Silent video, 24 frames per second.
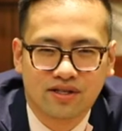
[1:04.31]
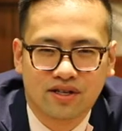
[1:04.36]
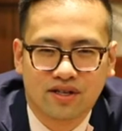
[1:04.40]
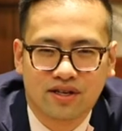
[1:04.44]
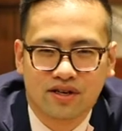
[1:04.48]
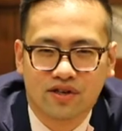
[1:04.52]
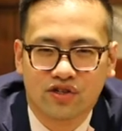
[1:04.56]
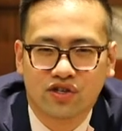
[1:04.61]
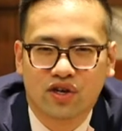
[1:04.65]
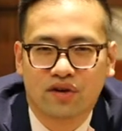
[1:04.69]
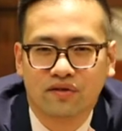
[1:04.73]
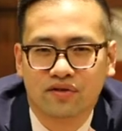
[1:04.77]
and
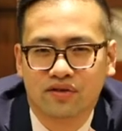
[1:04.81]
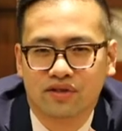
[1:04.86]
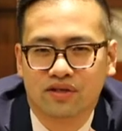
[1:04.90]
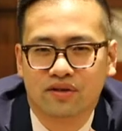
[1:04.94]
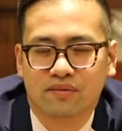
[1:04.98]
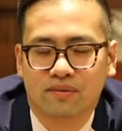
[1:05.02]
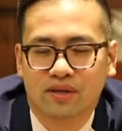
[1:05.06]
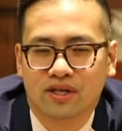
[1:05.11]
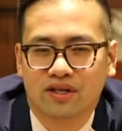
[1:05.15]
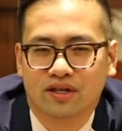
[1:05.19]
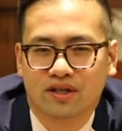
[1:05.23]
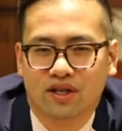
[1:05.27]
there's obviously
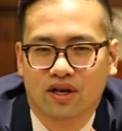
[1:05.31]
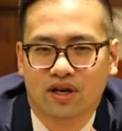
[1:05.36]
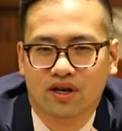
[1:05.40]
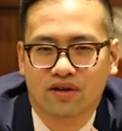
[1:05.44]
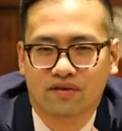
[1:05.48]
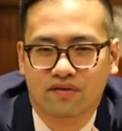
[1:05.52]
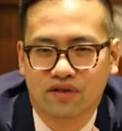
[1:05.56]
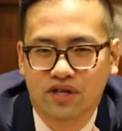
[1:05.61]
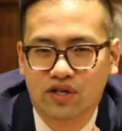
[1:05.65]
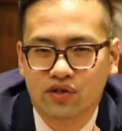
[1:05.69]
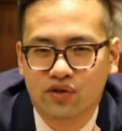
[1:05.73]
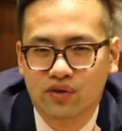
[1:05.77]
been a lot
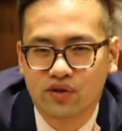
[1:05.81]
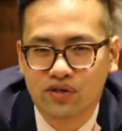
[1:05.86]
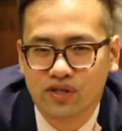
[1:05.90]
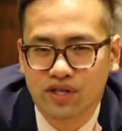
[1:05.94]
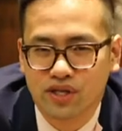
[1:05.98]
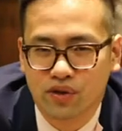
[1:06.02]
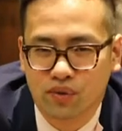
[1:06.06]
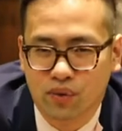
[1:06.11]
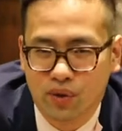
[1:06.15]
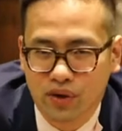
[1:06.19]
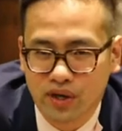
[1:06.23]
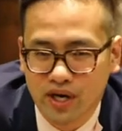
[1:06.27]
of
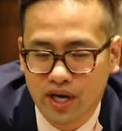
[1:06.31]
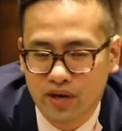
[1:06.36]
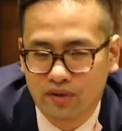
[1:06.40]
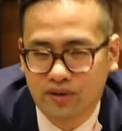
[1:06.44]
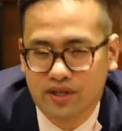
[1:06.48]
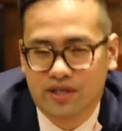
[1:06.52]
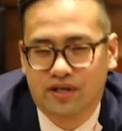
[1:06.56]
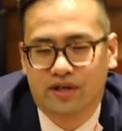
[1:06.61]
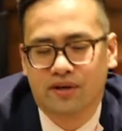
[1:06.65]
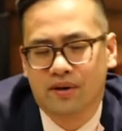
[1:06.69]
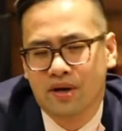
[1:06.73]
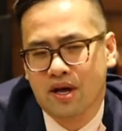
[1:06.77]
interesting work
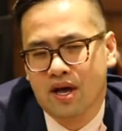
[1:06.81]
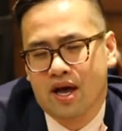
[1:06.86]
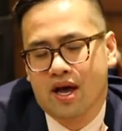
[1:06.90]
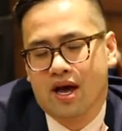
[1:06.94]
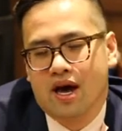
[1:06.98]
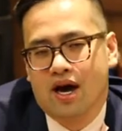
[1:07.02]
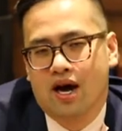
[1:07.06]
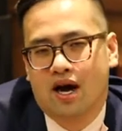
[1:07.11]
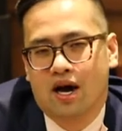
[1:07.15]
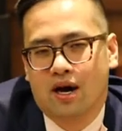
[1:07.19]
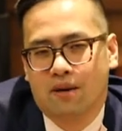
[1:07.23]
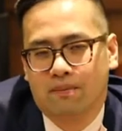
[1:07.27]
out there.
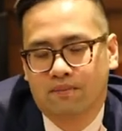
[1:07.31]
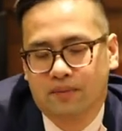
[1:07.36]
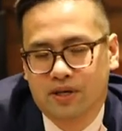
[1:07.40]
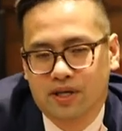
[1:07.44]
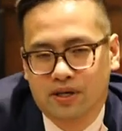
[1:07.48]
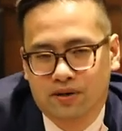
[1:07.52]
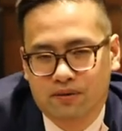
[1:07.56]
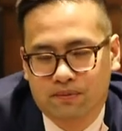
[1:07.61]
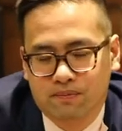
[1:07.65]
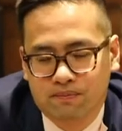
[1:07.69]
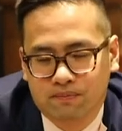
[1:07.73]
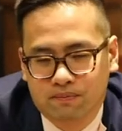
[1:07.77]

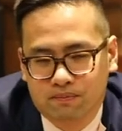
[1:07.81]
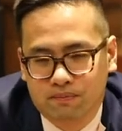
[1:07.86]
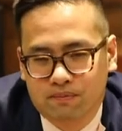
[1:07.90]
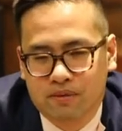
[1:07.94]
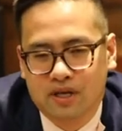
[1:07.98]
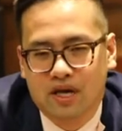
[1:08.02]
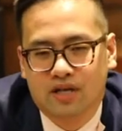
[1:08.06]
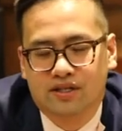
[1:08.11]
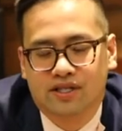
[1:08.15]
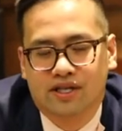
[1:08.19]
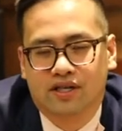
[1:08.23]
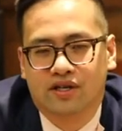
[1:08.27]

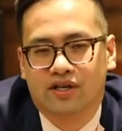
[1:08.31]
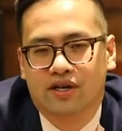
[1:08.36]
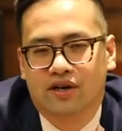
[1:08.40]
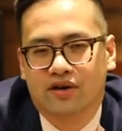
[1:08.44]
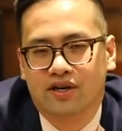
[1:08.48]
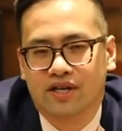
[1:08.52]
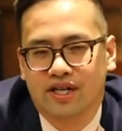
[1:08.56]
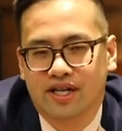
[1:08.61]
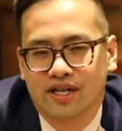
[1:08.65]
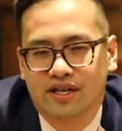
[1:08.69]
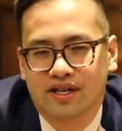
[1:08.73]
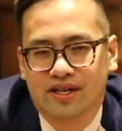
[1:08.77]
The
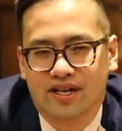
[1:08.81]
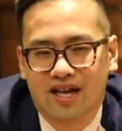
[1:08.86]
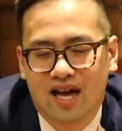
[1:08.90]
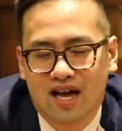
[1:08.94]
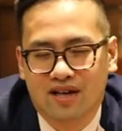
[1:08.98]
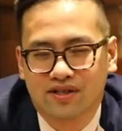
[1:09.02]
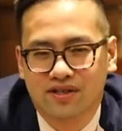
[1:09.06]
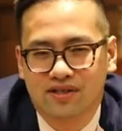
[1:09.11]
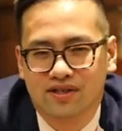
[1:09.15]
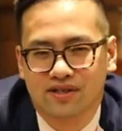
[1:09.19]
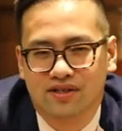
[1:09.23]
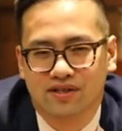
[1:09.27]
secondary data
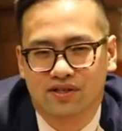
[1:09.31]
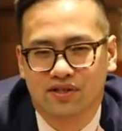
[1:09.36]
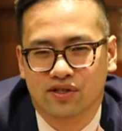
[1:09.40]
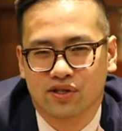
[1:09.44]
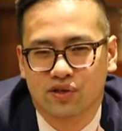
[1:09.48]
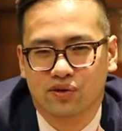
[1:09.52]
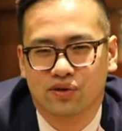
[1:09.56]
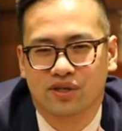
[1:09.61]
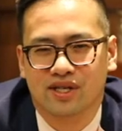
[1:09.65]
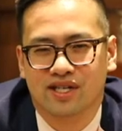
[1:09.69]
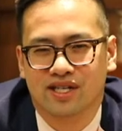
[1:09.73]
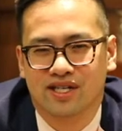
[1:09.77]
analysis is
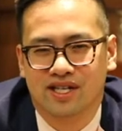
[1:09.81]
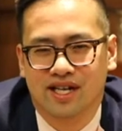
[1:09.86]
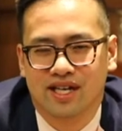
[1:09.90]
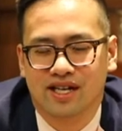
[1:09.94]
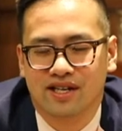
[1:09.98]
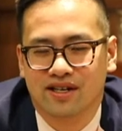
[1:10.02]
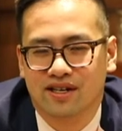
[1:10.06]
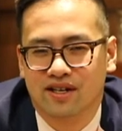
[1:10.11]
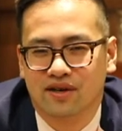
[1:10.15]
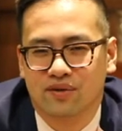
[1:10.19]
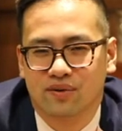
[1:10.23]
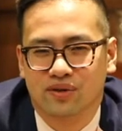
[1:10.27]
using
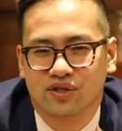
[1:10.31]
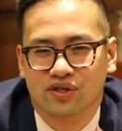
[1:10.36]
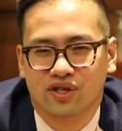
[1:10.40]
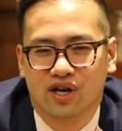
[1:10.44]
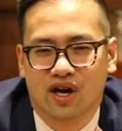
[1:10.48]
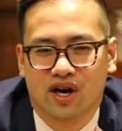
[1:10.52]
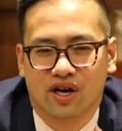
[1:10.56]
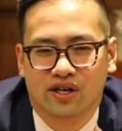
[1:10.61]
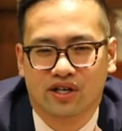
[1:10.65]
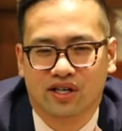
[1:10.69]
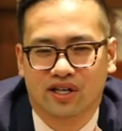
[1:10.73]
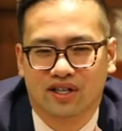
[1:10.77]
data that was
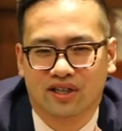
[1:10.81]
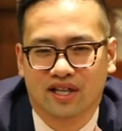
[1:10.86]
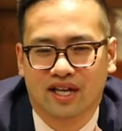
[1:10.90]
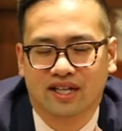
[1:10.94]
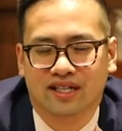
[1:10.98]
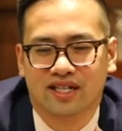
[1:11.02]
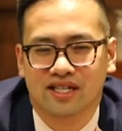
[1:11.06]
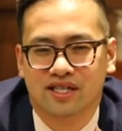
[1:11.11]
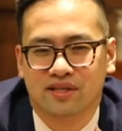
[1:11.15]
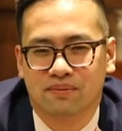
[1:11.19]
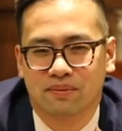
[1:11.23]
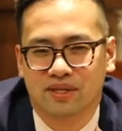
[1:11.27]
not
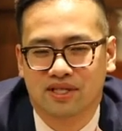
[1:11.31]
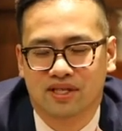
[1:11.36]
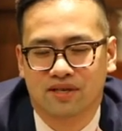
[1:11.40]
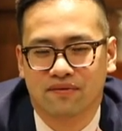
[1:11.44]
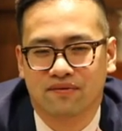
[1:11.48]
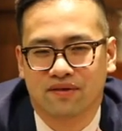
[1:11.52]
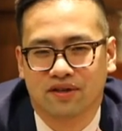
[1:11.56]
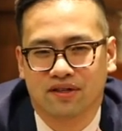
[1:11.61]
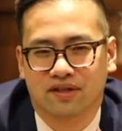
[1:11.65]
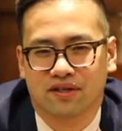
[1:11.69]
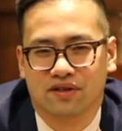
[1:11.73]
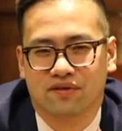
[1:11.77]
collected
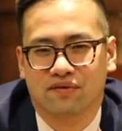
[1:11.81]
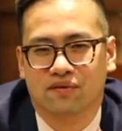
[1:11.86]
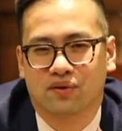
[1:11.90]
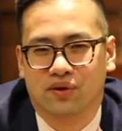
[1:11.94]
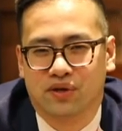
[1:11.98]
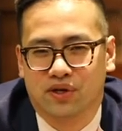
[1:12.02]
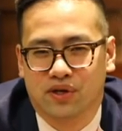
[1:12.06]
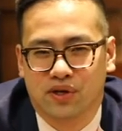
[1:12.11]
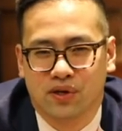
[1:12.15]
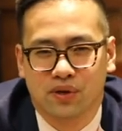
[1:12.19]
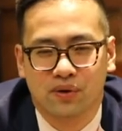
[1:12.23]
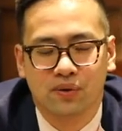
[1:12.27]
specifically
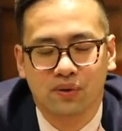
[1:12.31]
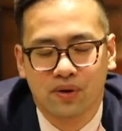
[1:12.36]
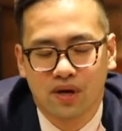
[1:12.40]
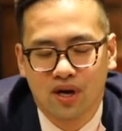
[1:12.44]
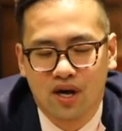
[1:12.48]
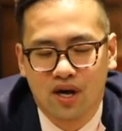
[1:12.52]
for you.